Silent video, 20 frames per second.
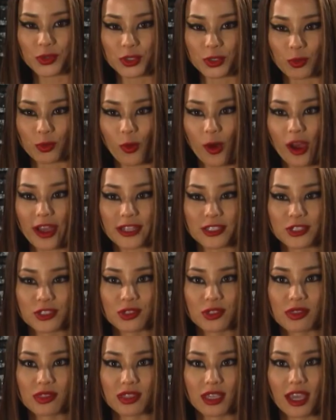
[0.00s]
to
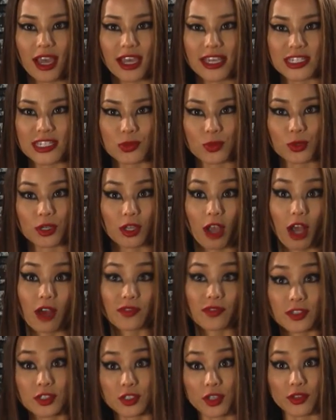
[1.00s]
watch the guys work
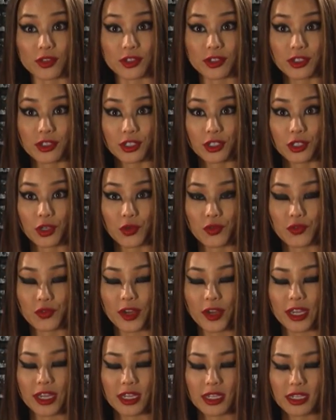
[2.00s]
off each other. You know,
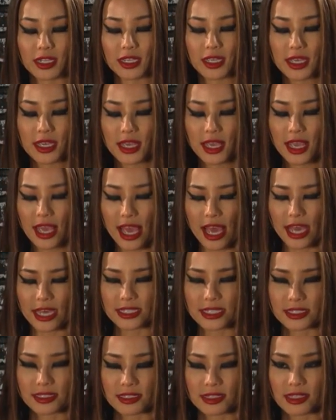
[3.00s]
Frank
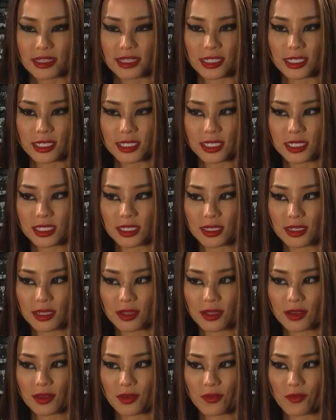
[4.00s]
has this
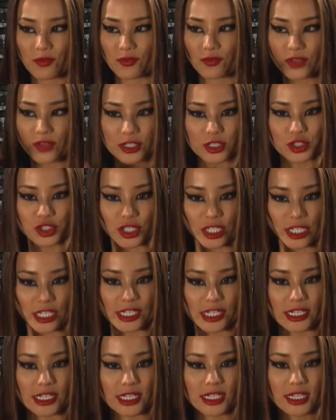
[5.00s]

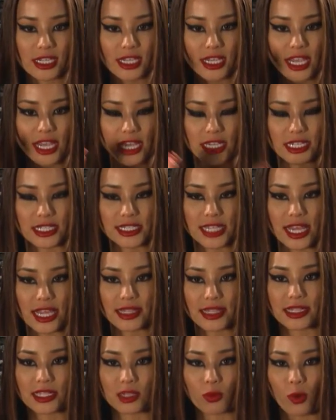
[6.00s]
vision in his
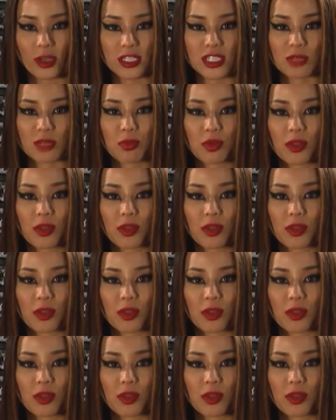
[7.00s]
head that he wants to